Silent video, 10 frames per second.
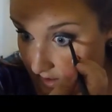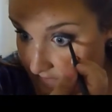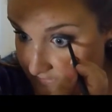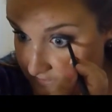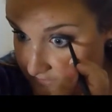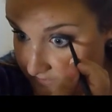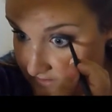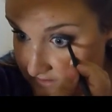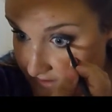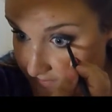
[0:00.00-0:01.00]
If it's your
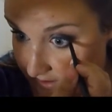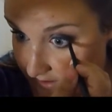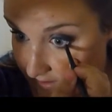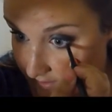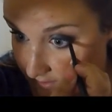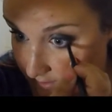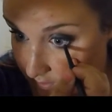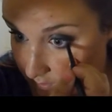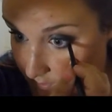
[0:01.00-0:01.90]
first time lining your